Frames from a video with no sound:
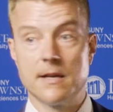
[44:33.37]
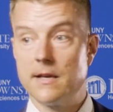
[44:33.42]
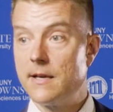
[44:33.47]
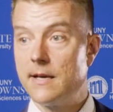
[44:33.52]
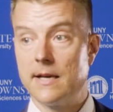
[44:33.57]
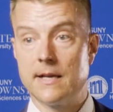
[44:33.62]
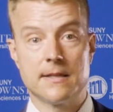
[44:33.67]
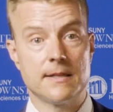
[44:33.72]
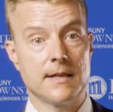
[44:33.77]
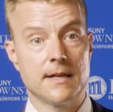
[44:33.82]

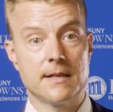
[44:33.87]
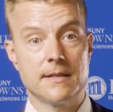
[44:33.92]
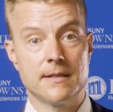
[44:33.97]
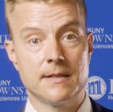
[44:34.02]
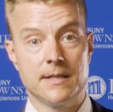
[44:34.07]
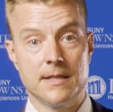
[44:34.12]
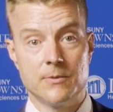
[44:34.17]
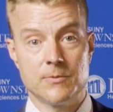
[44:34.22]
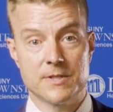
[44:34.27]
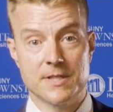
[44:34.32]
and then
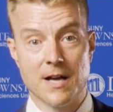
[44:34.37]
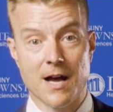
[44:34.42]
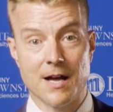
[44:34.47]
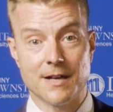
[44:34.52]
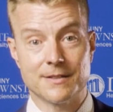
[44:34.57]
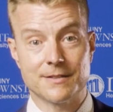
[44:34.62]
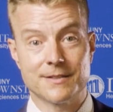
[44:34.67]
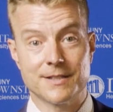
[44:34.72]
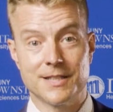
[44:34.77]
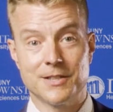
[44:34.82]
he was
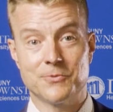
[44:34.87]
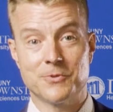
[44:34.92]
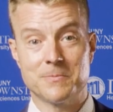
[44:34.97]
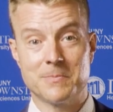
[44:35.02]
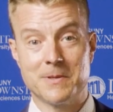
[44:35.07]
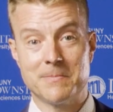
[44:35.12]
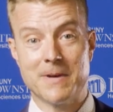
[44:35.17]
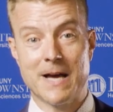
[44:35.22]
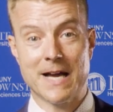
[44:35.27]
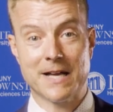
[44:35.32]
gone. He would
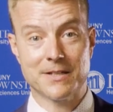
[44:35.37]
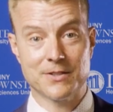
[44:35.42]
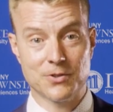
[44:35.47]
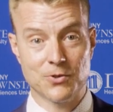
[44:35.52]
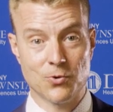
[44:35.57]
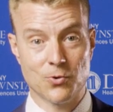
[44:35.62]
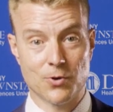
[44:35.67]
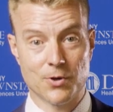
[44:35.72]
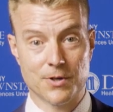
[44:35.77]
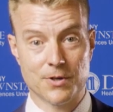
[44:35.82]
be back in the
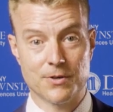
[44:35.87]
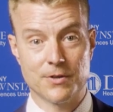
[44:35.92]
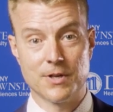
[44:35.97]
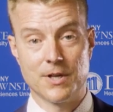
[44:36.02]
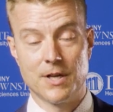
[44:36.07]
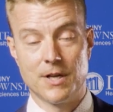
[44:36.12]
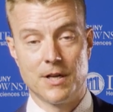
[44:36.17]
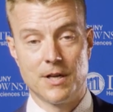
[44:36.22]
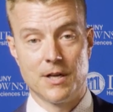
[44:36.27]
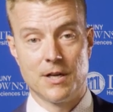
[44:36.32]
corner
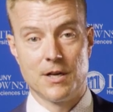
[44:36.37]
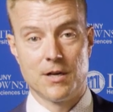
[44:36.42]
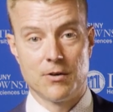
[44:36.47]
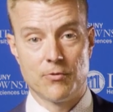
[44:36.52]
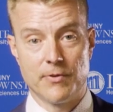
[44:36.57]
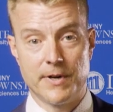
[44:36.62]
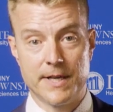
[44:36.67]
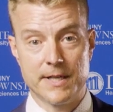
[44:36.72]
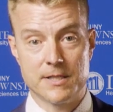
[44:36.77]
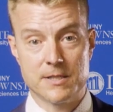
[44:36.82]

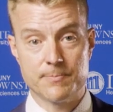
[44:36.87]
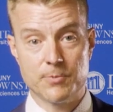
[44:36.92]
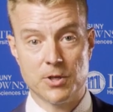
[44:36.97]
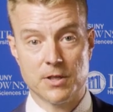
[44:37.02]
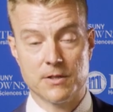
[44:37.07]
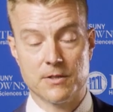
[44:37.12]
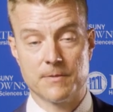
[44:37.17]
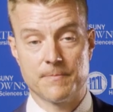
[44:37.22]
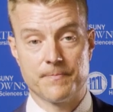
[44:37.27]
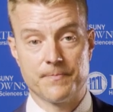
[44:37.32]
reading his
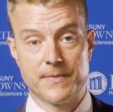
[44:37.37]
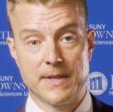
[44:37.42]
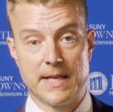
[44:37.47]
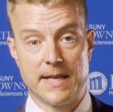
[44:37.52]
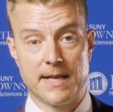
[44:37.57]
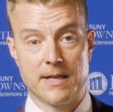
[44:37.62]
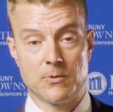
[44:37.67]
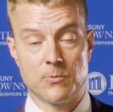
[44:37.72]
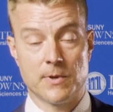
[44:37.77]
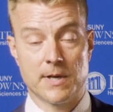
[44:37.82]
book.
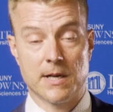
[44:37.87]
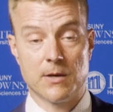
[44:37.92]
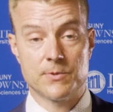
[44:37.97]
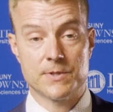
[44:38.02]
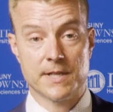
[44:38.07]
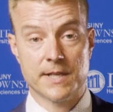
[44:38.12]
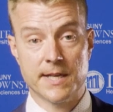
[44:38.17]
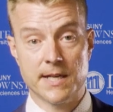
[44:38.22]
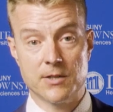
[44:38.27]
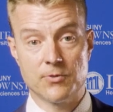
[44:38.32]
And when I was
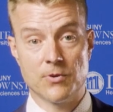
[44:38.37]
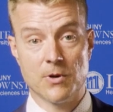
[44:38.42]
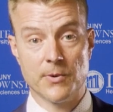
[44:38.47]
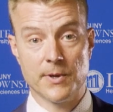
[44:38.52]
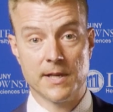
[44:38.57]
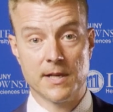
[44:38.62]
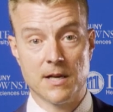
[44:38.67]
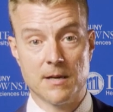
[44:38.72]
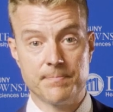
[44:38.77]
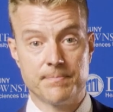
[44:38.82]
a kid
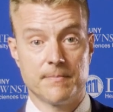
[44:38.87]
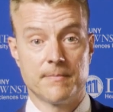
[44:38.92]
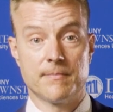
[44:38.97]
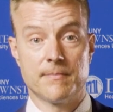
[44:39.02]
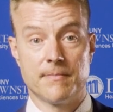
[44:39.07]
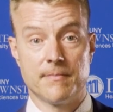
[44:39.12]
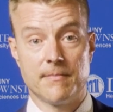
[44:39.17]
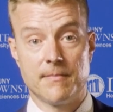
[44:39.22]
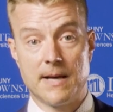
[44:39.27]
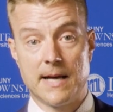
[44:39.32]
growing up,
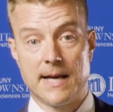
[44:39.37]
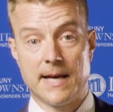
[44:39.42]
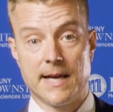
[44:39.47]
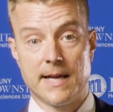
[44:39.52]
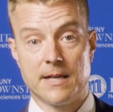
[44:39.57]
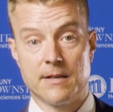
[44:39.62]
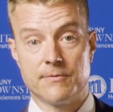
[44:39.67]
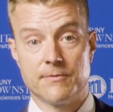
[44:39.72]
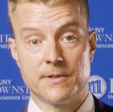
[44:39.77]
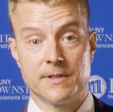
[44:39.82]

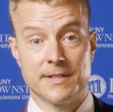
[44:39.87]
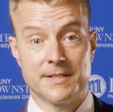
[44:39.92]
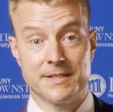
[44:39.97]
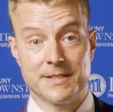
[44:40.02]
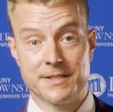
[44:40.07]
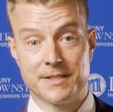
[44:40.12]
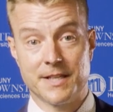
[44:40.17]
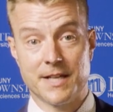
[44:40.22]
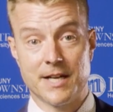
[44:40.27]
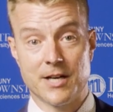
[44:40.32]
I really
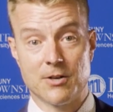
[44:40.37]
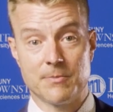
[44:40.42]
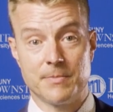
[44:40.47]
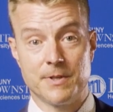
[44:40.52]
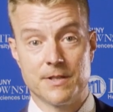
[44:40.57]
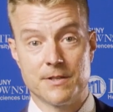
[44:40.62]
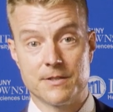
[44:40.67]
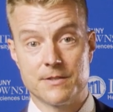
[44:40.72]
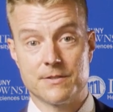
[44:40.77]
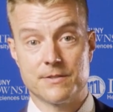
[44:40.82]
didn't care
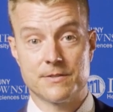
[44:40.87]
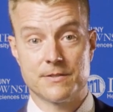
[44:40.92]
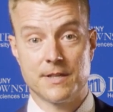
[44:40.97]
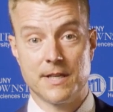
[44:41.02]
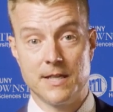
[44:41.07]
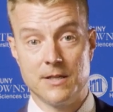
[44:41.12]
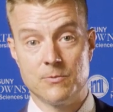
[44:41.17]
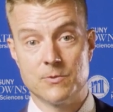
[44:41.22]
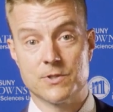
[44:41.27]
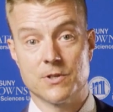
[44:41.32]
because
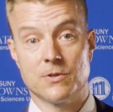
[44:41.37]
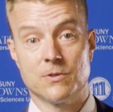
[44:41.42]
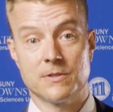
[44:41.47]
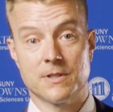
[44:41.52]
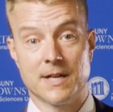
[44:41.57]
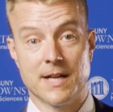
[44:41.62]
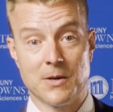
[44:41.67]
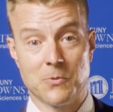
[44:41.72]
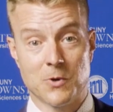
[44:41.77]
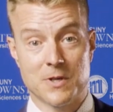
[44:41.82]
he was old
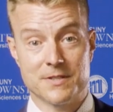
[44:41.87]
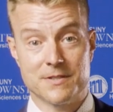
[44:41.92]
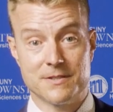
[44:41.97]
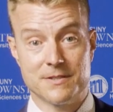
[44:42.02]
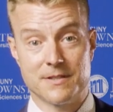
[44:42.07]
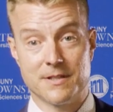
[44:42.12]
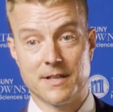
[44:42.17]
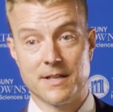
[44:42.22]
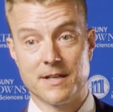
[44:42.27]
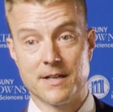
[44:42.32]
and I
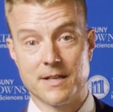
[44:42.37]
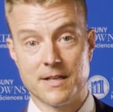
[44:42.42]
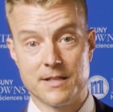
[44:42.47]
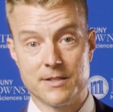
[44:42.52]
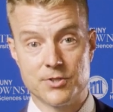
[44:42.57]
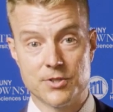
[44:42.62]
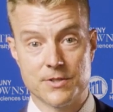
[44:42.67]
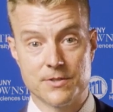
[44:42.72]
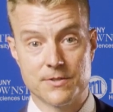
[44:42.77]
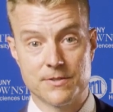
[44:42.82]
wasn't, and I
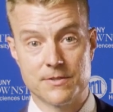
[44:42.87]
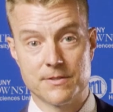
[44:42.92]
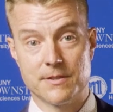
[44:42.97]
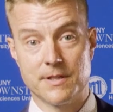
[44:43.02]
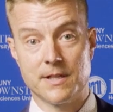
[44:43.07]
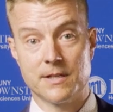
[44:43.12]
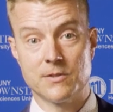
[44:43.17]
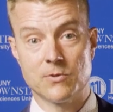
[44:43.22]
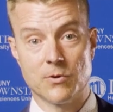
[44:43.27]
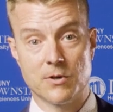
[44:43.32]
just
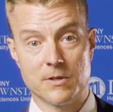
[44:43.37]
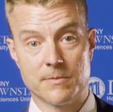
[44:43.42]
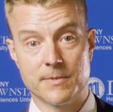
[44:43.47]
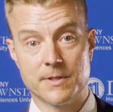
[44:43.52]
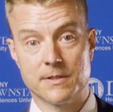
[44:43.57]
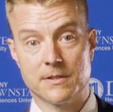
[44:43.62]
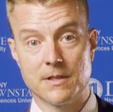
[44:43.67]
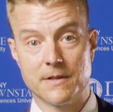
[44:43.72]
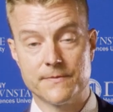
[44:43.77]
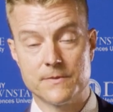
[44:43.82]
ignored him
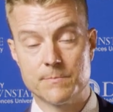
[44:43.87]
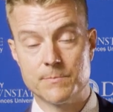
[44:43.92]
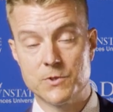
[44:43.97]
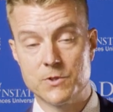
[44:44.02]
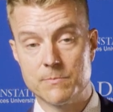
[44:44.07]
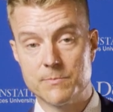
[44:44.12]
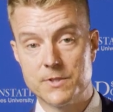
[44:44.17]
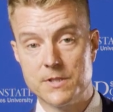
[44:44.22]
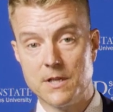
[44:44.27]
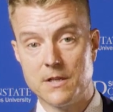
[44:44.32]
and left him to
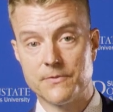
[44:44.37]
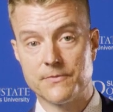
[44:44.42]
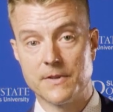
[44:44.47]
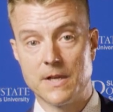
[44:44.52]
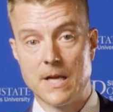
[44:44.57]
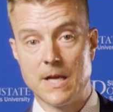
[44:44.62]
himself.